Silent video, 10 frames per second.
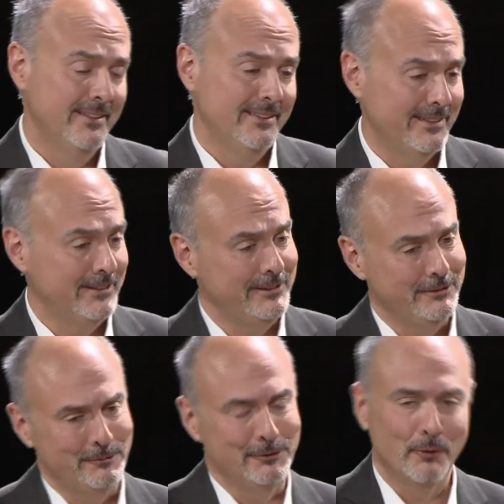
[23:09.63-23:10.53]
you know,
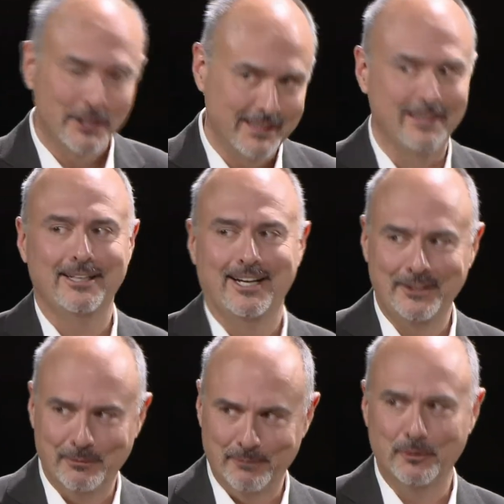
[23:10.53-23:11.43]
you want to get it done,
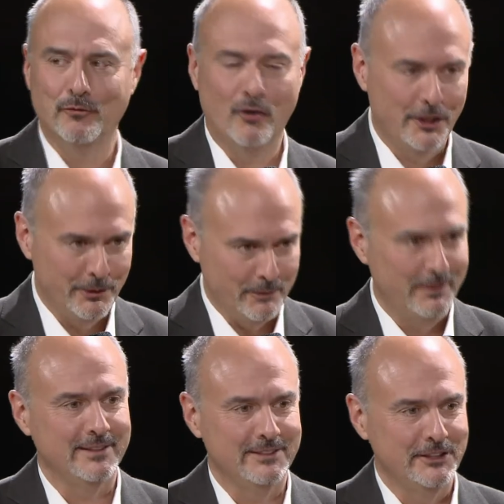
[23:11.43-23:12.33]
you want to move on, you want to
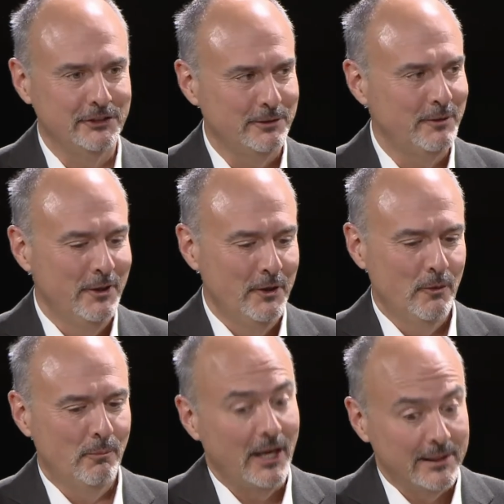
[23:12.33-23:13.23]
make a decision.
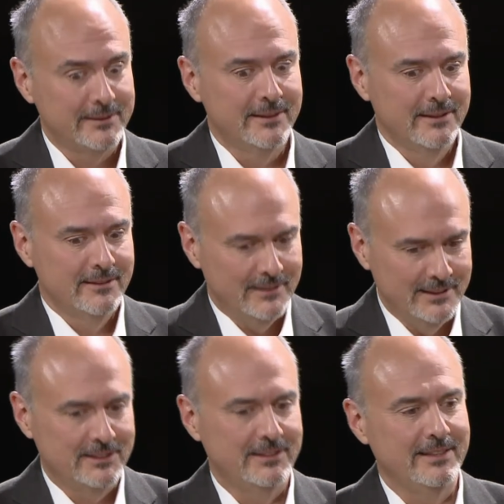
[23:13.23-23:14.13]
But
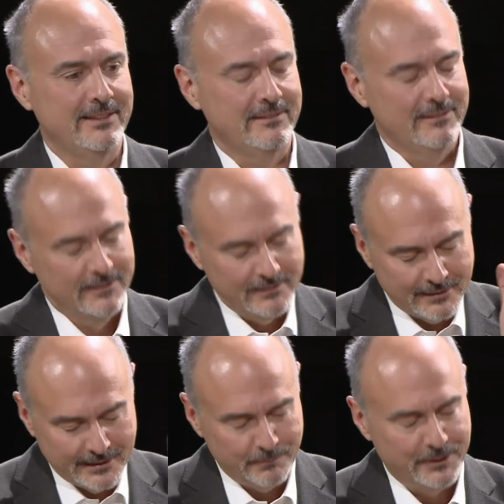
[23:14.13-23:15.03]
listening,
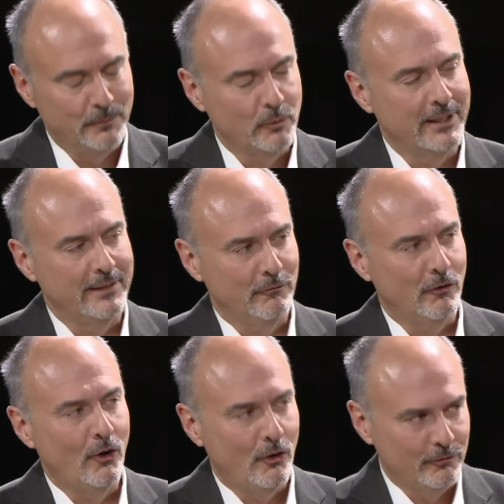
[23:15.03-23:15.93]
letting people get
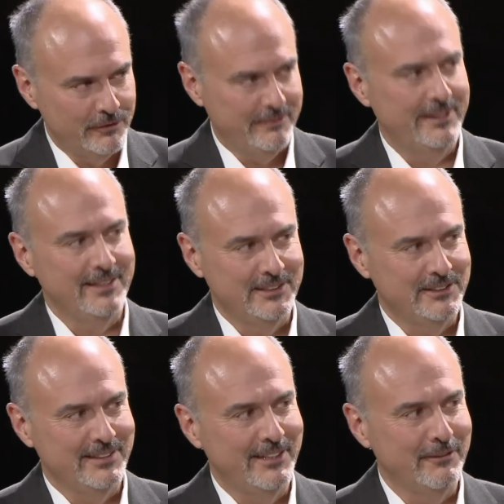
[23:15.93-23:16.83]
involved,
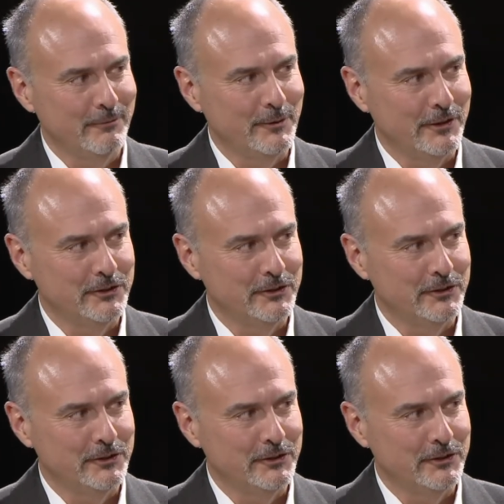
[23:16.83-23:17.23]
hearing their